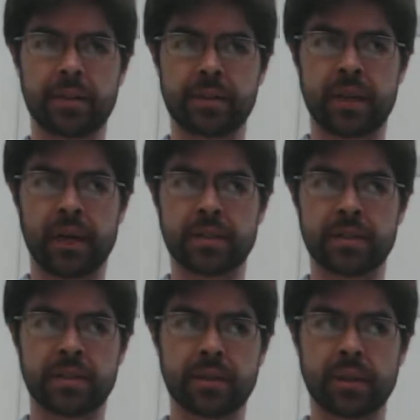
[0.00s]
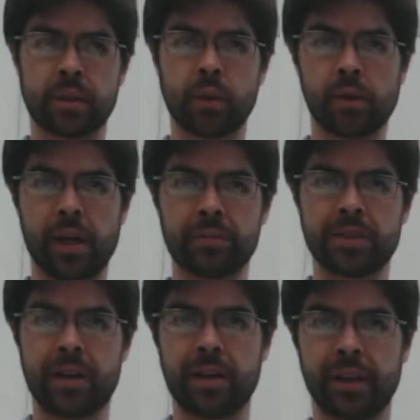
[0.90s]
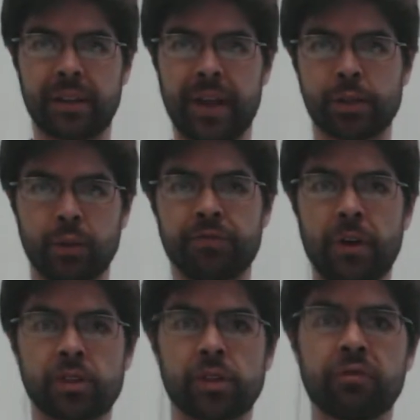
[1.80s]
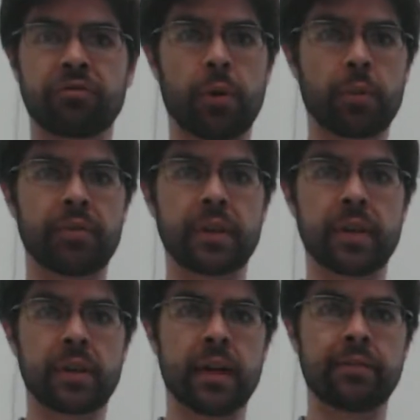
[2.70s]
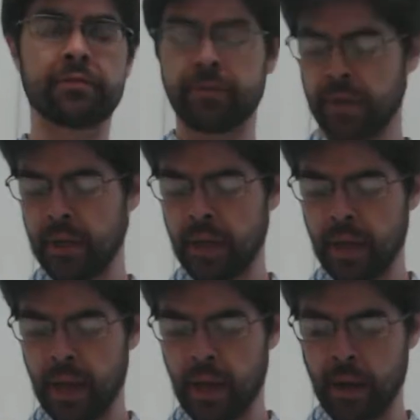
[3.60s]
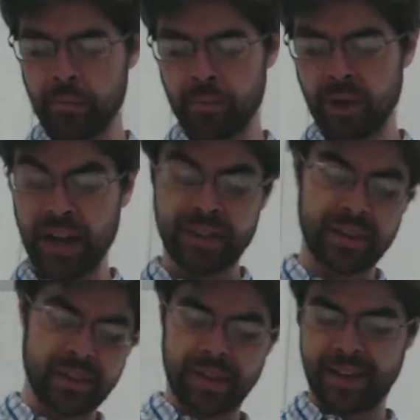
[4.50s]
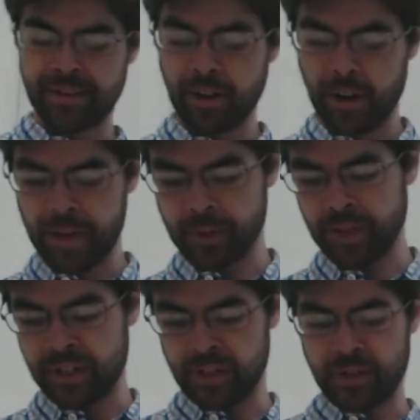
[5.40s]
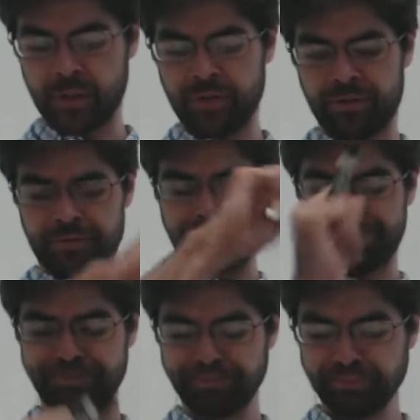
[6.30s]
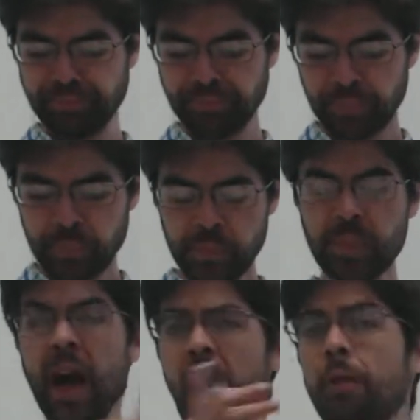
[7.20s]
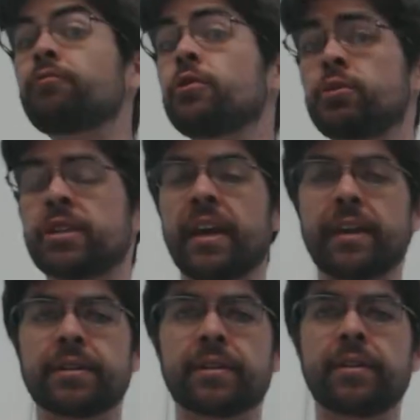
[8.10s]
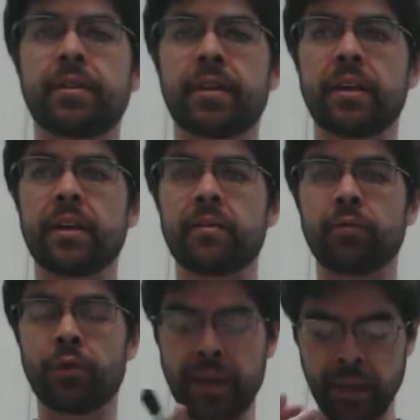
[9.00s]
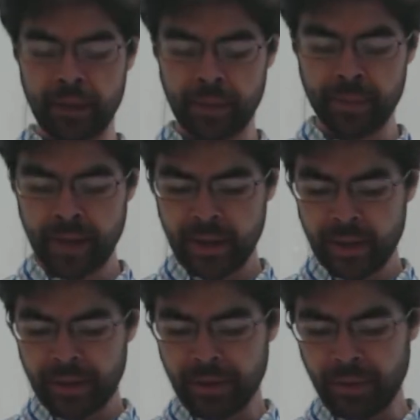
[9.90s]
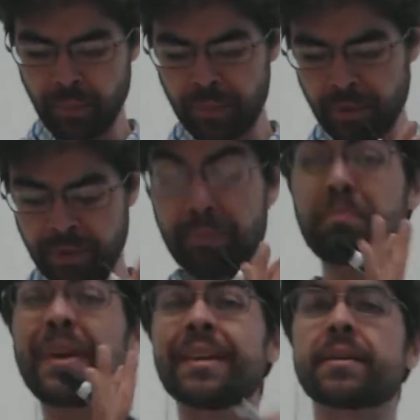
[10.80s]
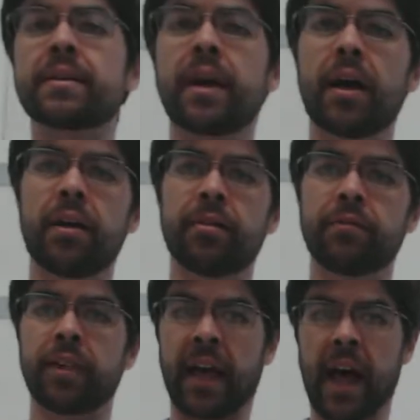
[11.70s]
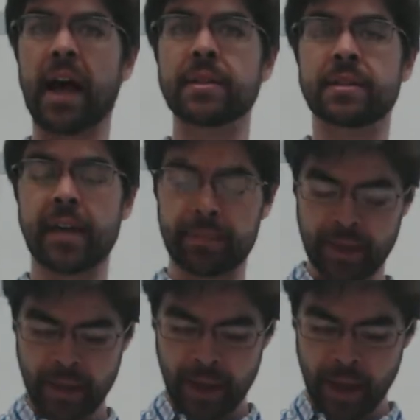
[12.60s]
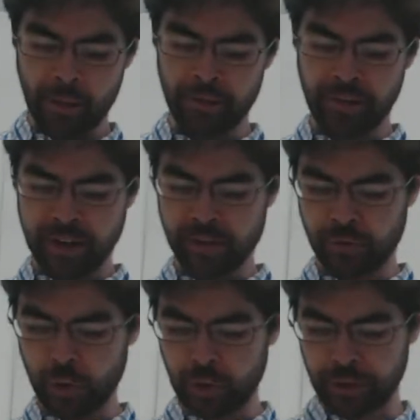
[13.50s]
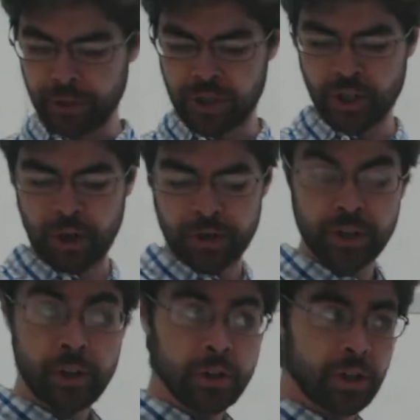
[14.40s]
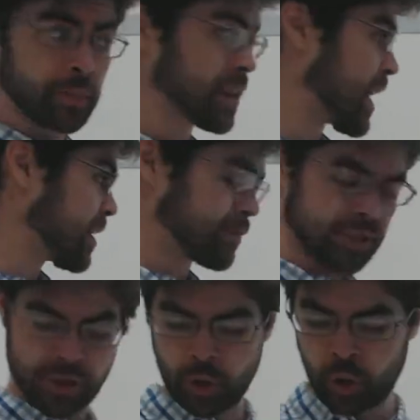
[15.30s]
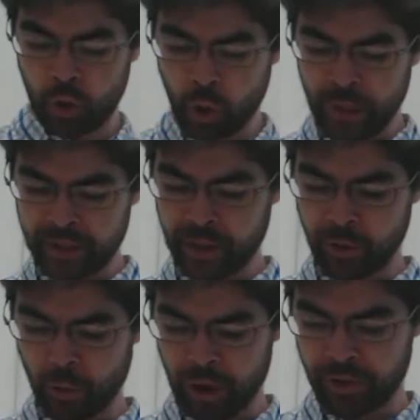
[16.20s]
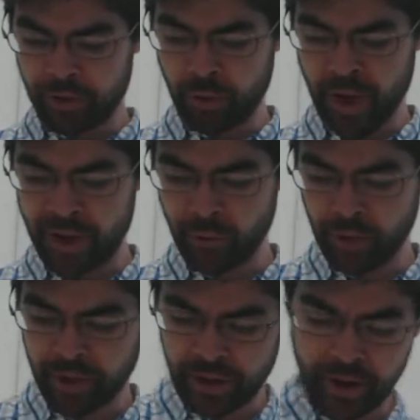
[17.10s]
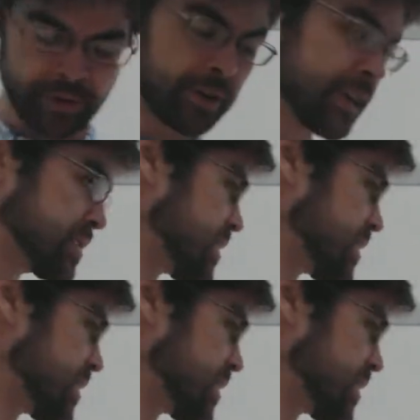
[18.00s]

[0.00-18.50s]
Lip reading: discussed Coulomb's law, like the actual functional form of it, enough. But I think that that caused me to sort of obfuscate the real, the meat of the concept of effective nuclear charge. So let me kind of just quickly run through that with another